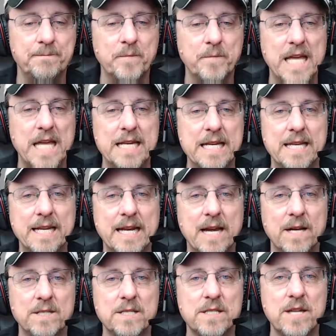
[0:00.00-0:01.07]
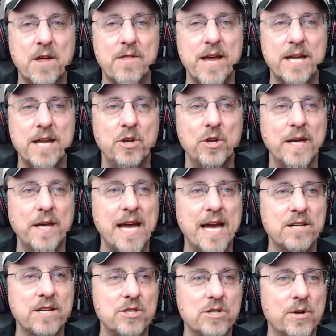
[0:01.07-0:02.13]
anything else, so that you
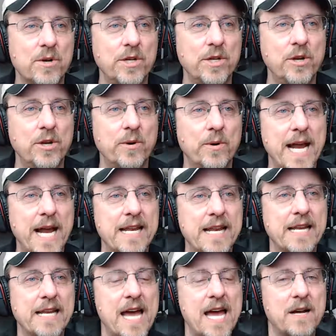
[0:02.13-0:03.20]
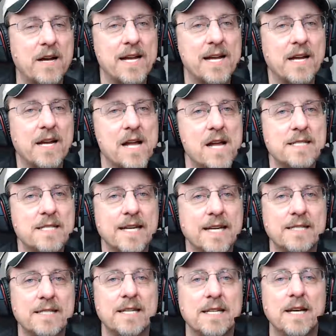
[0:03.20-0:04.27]
get your curated Cadillac
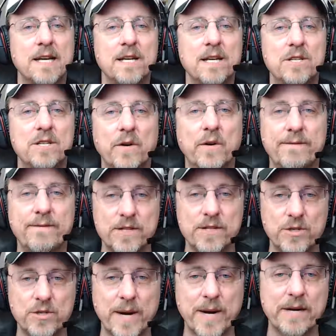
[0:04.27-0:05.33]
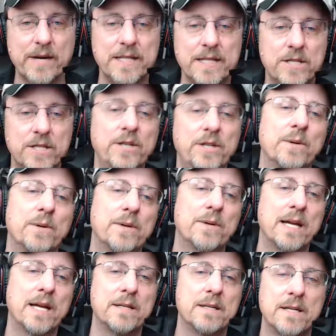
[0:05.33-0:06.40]
content delivered directly to
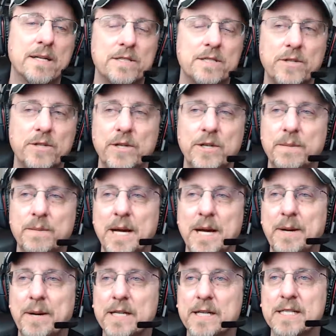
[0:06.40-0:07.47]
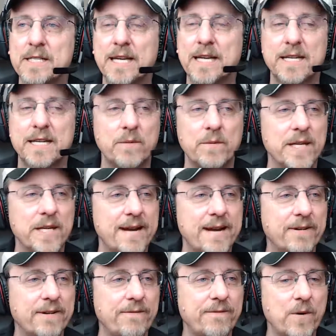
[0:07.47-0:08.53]
your mailbox in
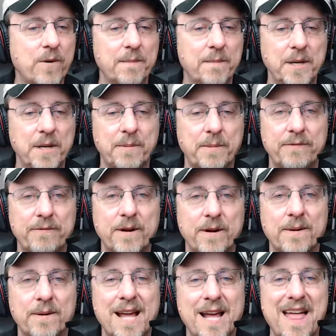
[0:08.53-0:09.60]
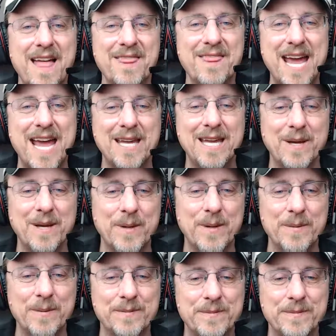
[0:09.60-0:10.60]
whatever forum you prefer. Thank you.